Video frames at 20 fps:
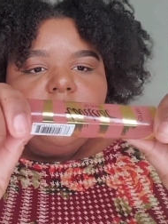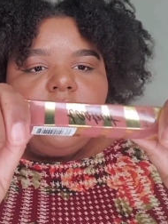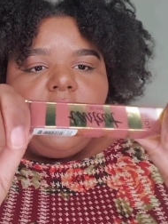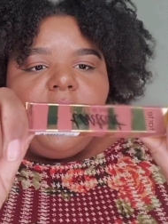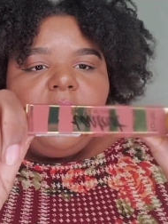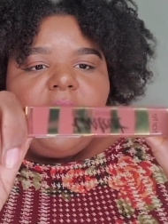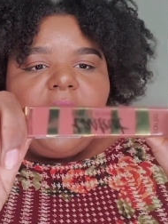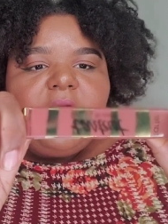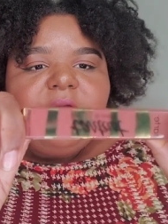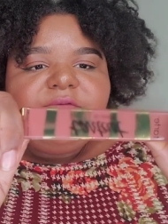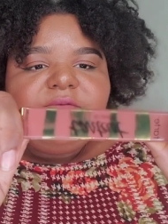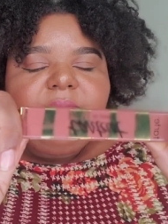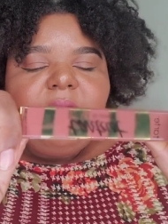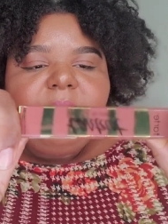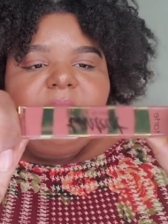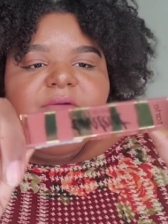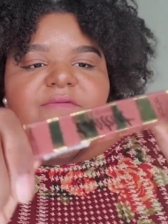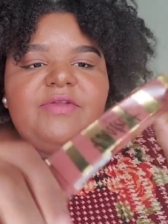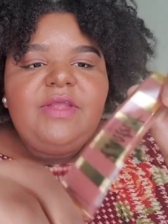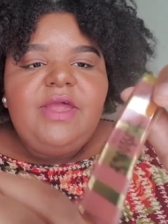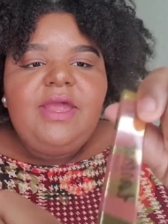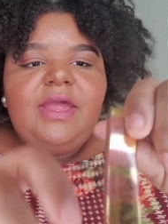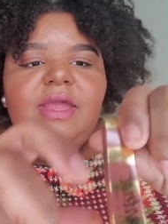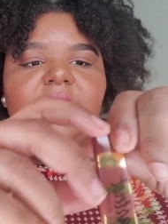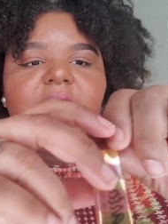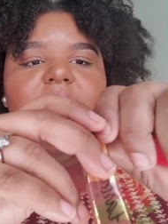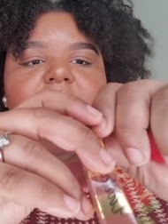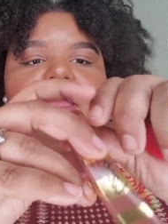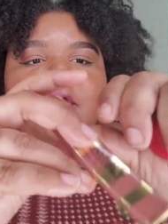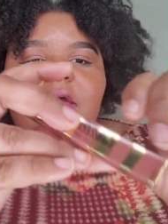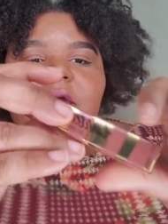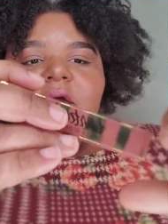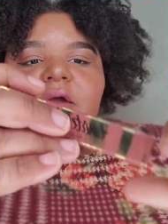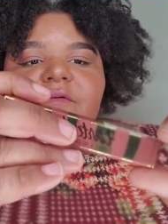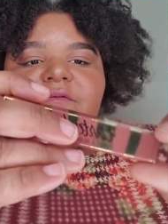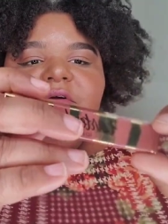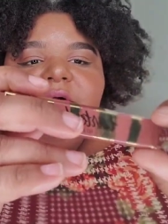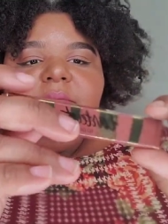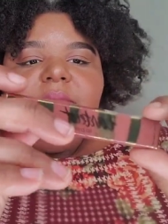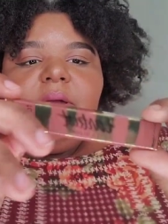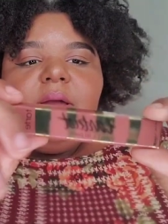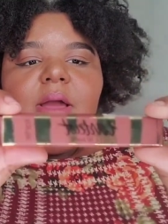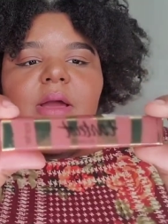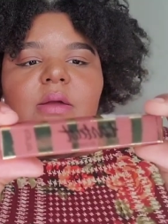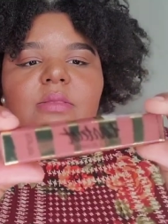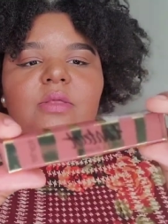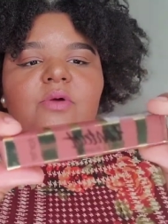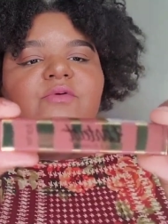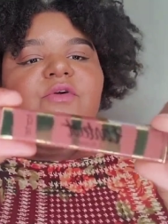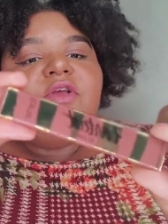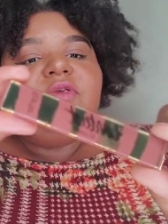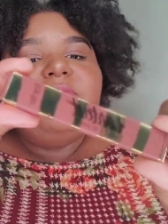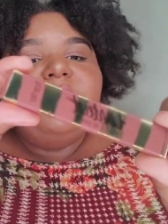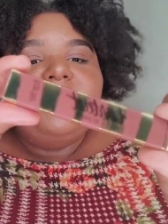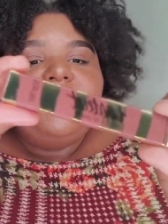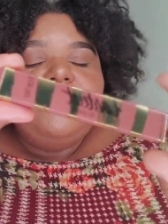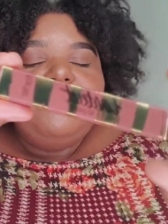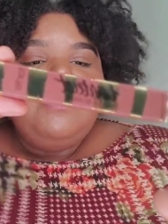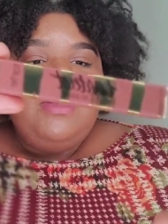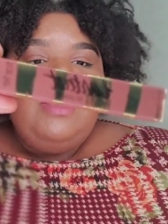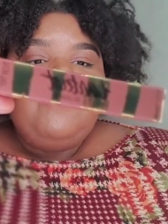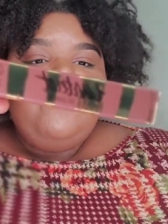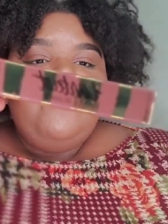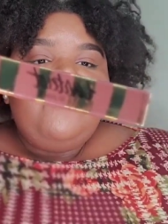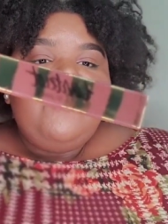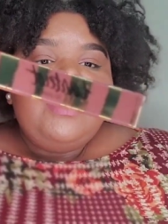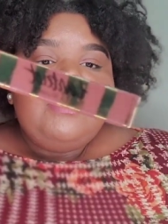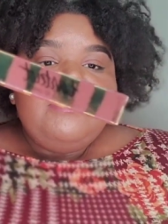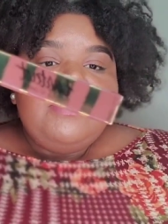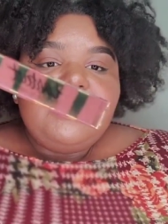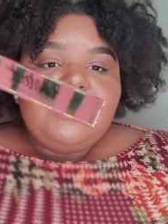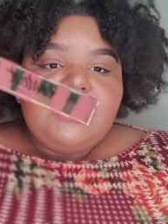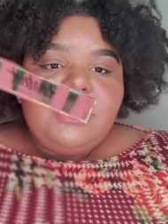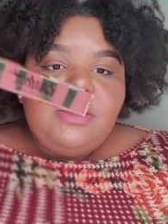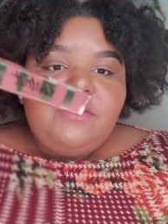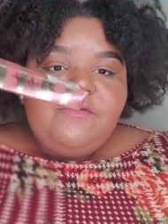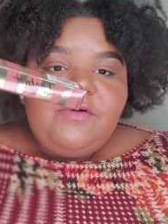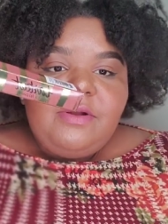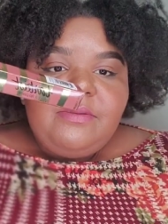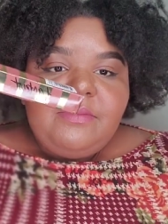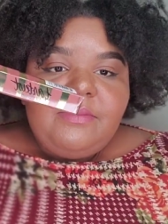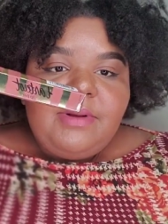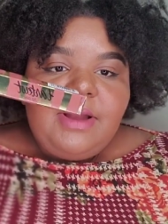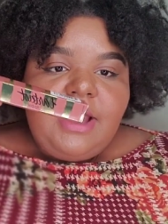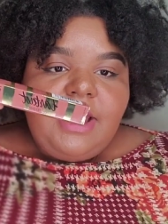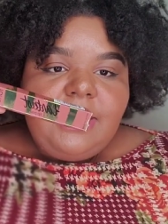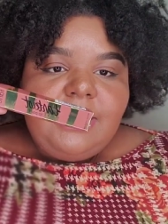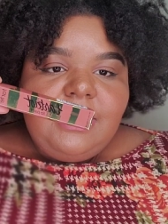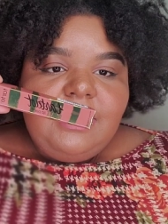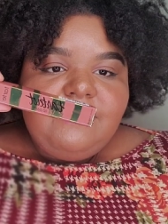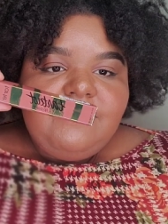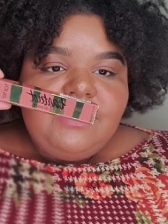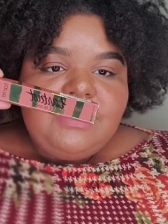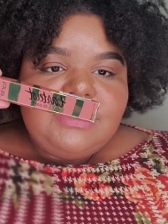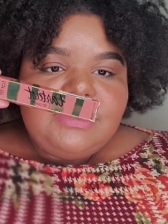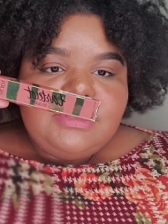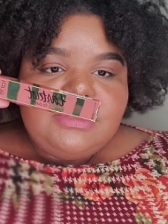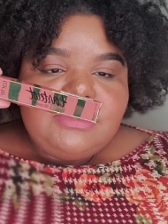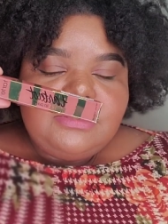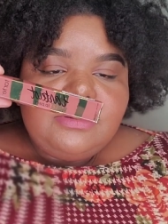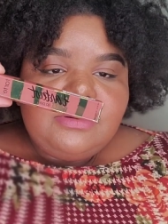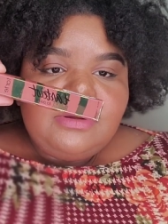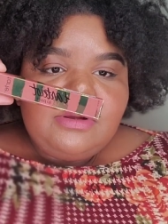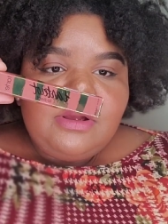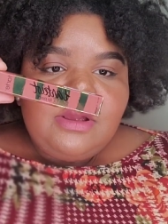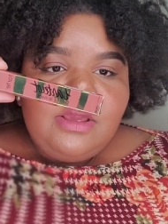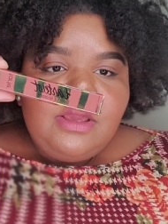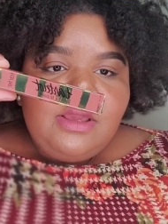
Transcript: I got it for my birthday. From, my, no, Christmas, excuse me. I got it for Christmas from my lovely sister.